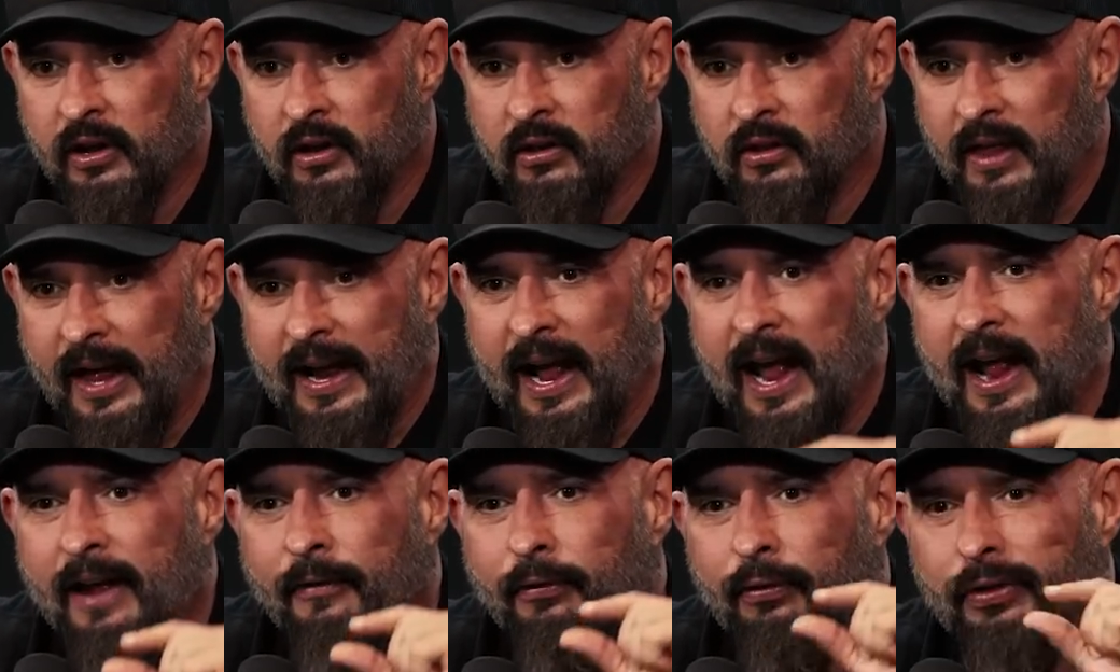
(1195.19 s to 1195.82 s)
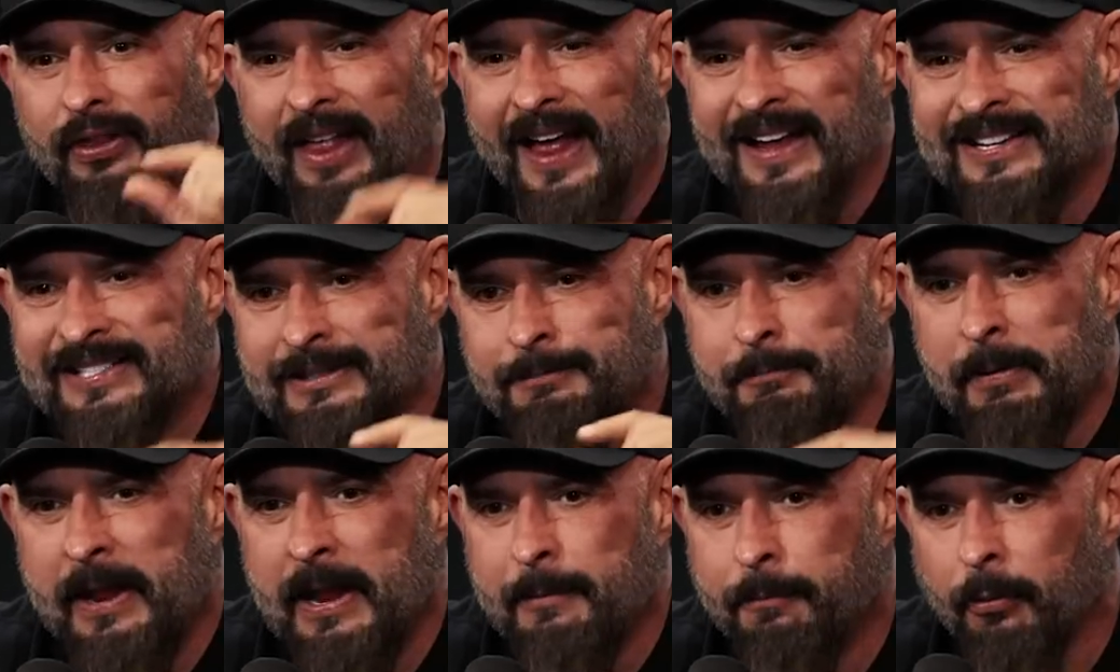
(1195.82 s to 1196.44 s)
Hmm. Like I have less
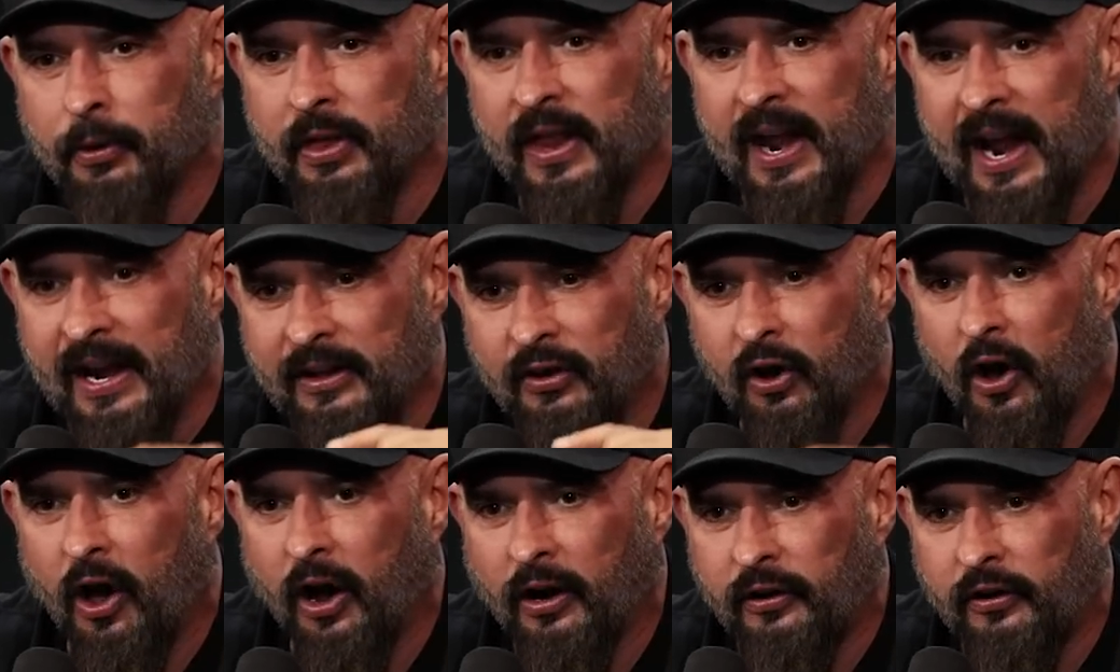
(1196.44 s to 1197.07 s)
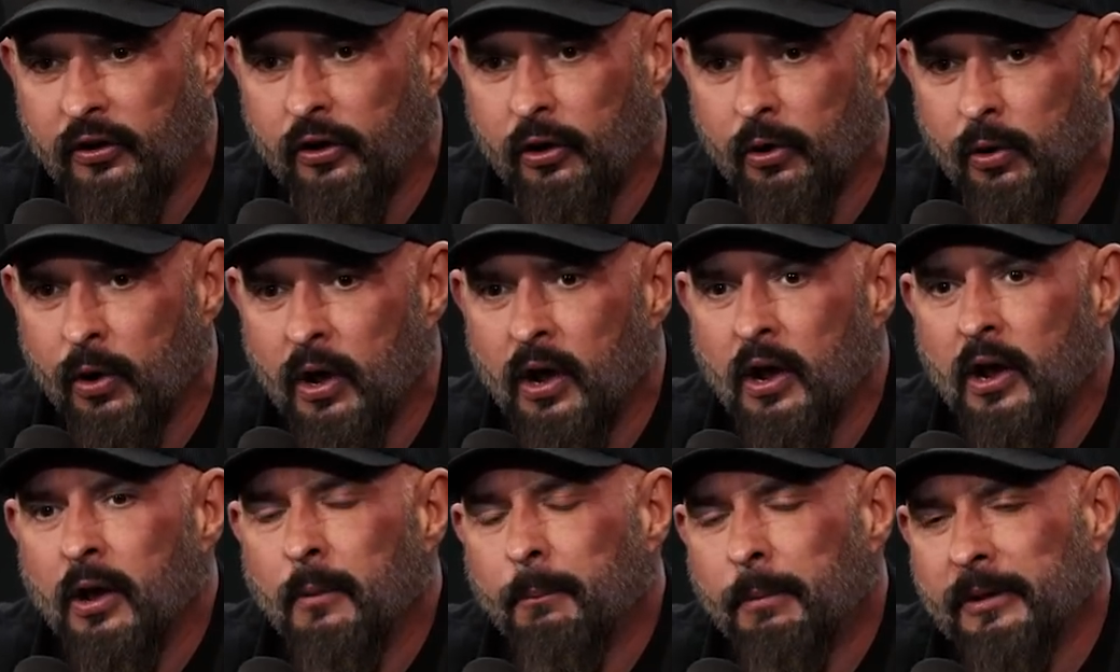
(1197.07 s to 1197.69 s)
people that I talk to,
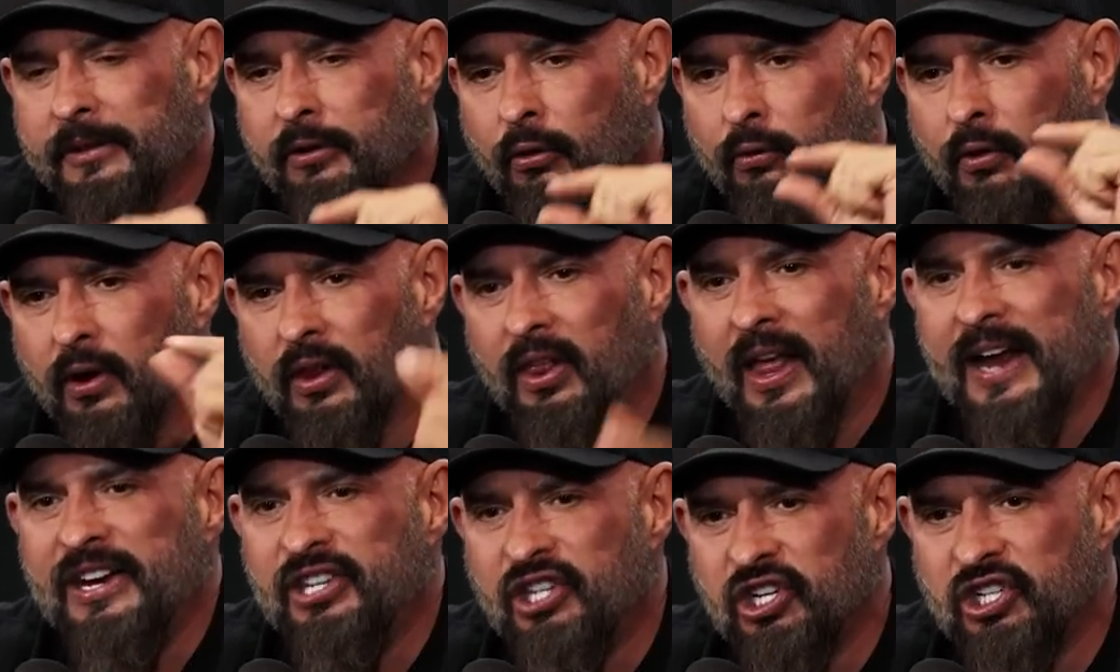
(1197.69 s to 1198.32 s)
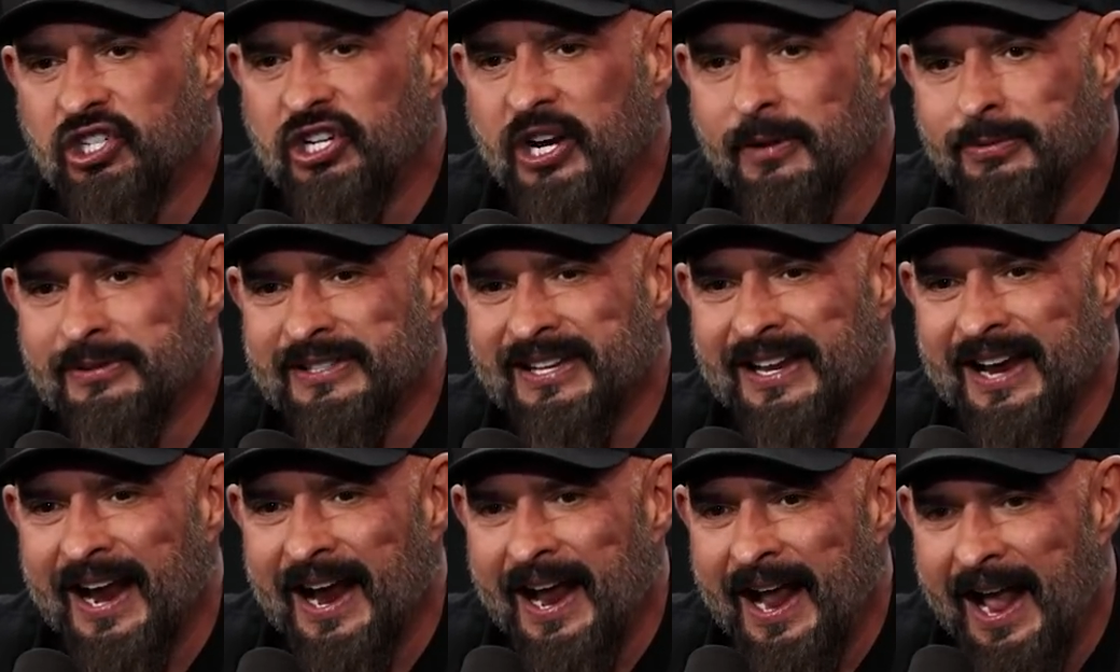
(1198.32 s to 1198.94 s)
but the relationships
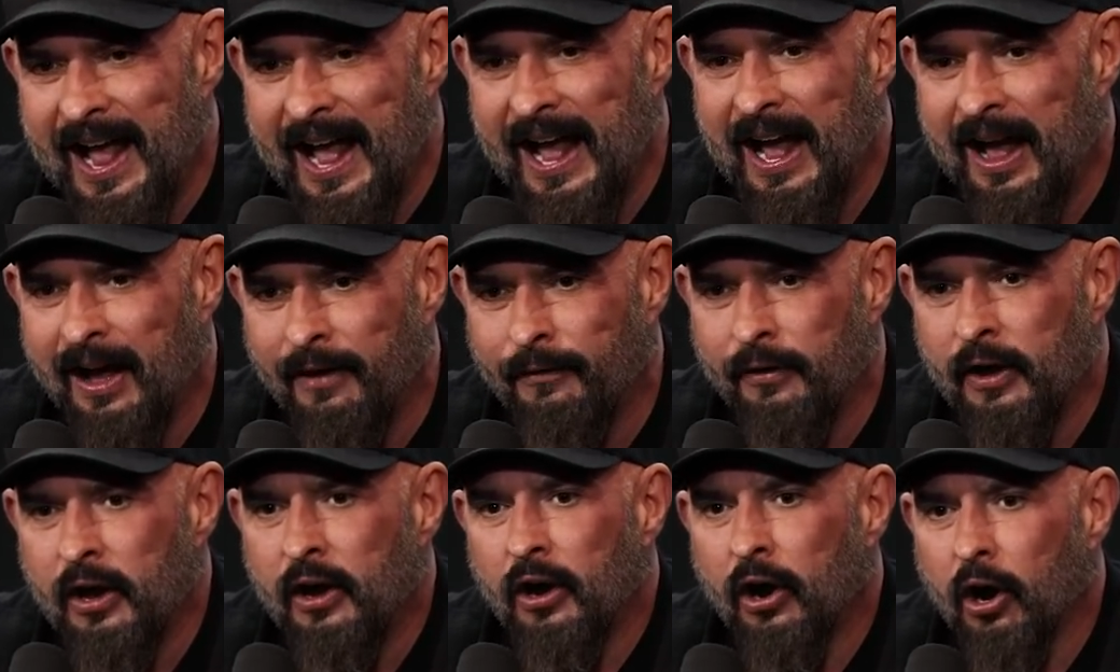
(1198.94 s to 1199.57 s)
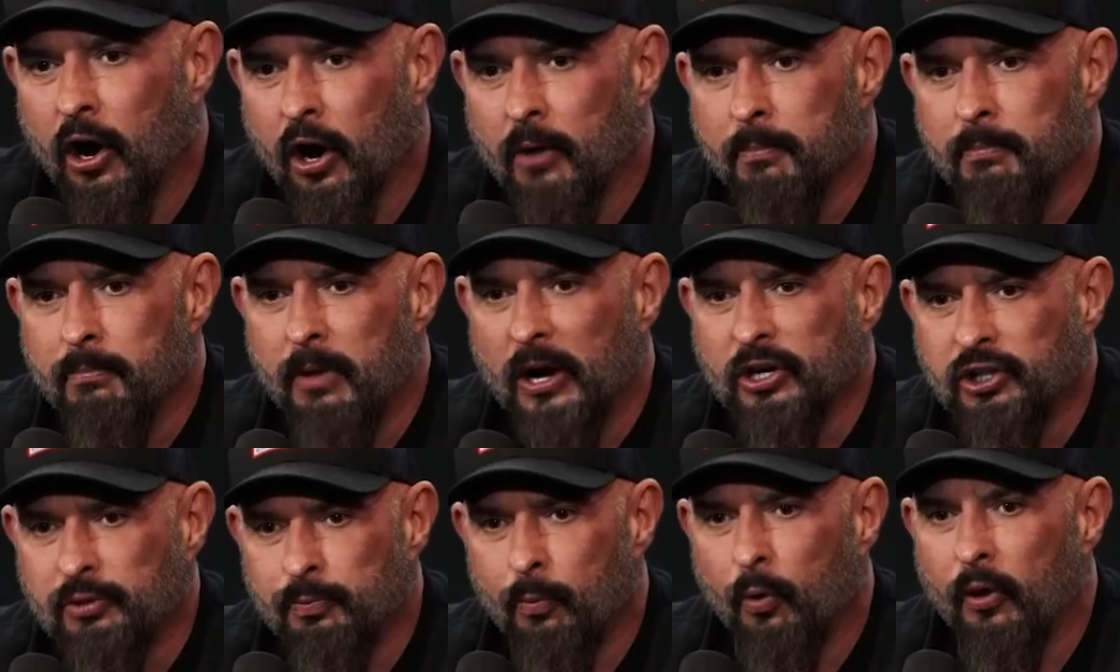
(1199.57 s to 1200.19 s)
that I have are
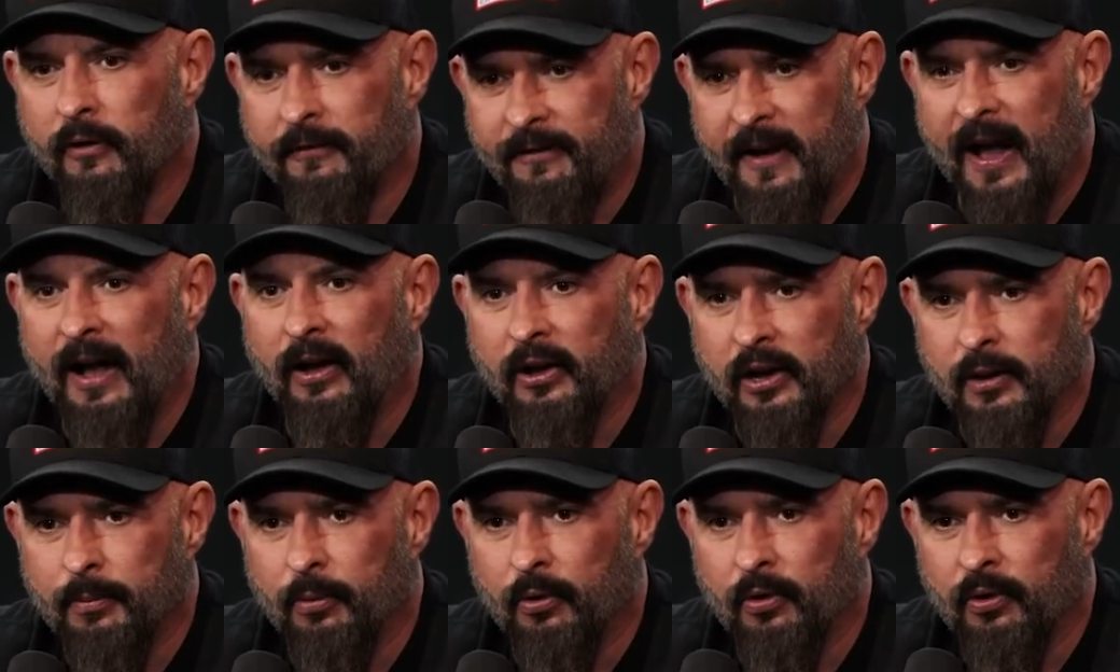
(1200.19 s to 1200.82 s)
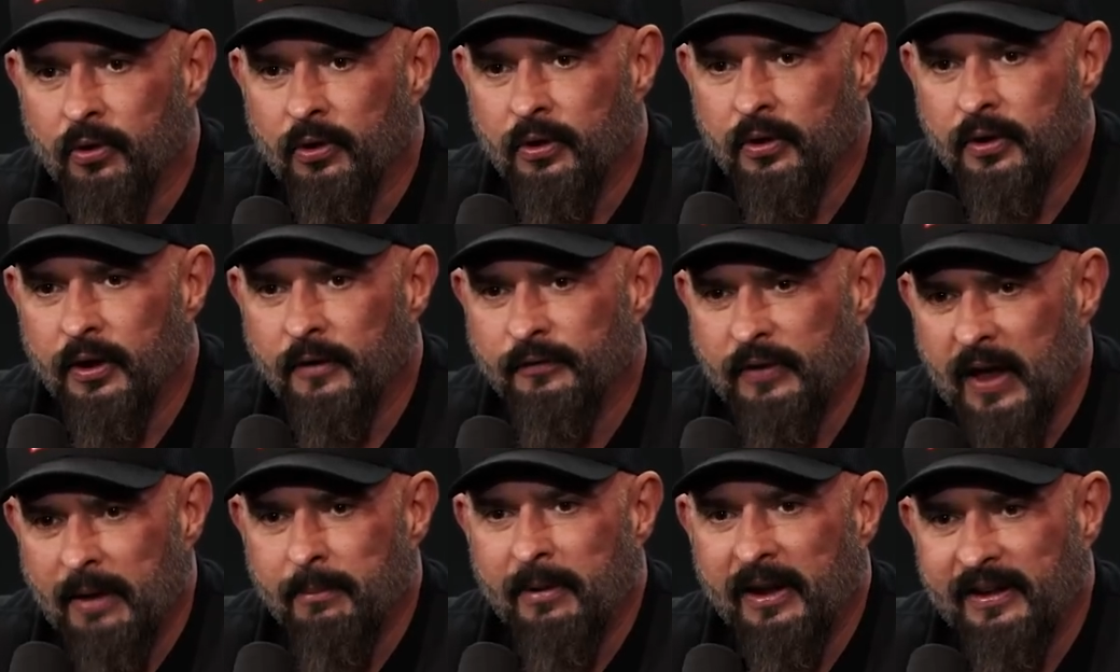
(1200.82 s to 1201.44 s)
much more valuable,
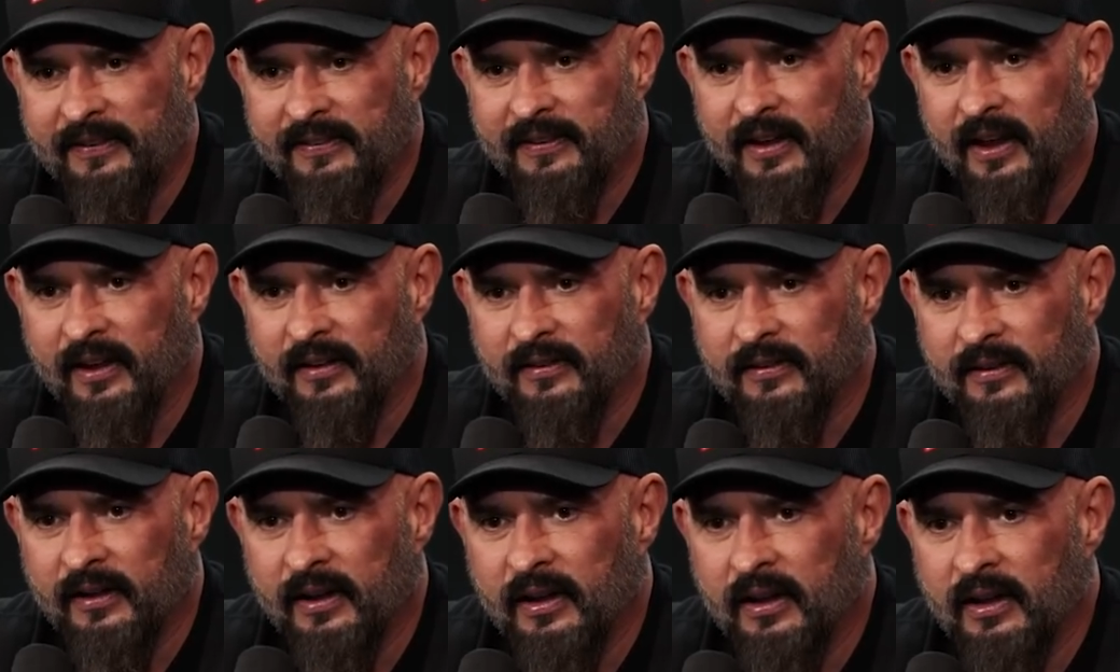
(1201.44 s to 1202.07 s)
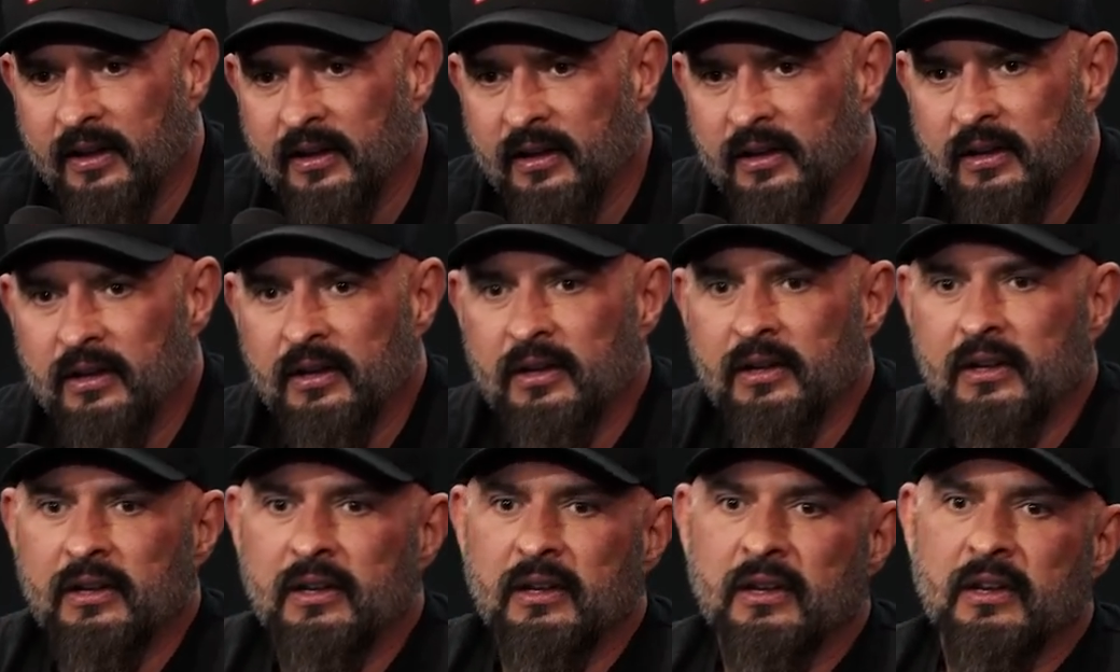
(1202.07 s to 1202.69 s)
if that makes sense. Absolutely,
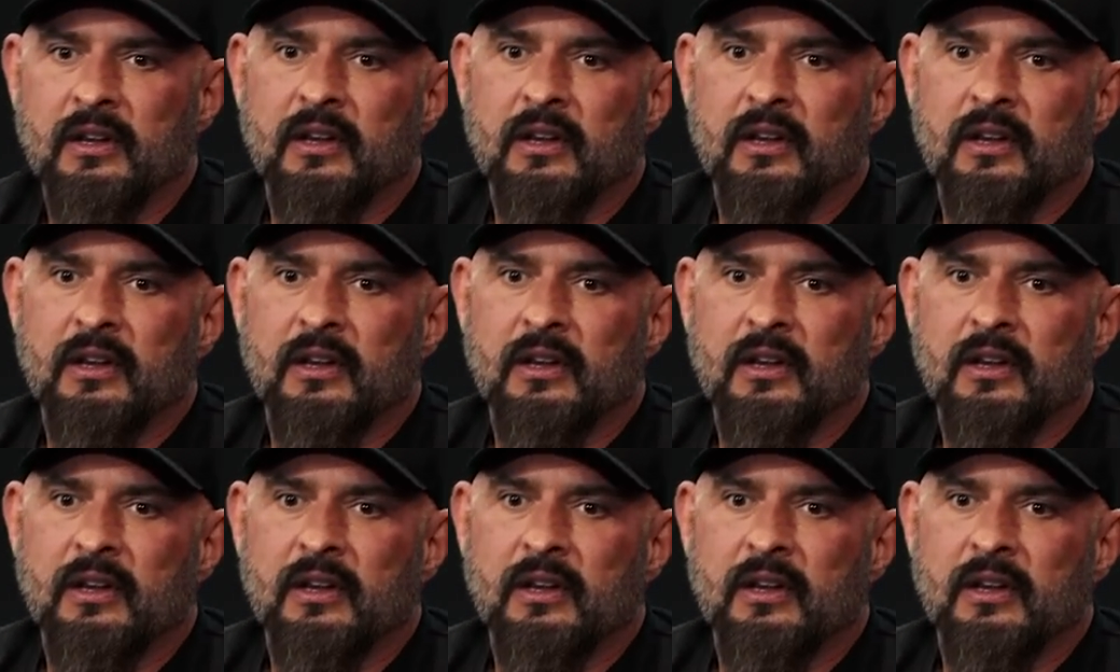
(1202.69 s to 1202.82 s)
man. I